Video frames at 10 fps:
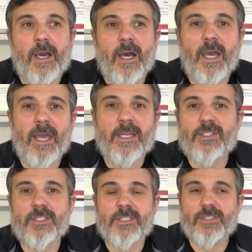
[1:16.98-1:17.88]
I
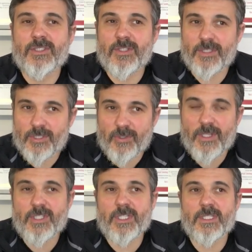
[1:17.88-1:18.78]
actually started
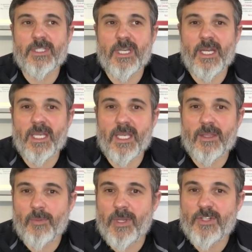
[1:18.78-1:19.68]
stretching to kind of get
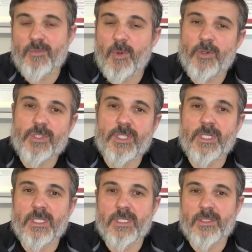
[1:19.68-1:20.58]
the range of
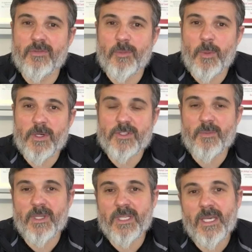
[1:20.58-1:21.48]
motion in the different parts of
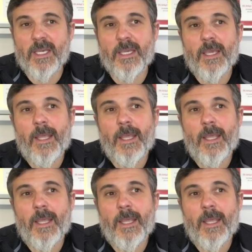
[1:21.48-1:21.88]
my leg.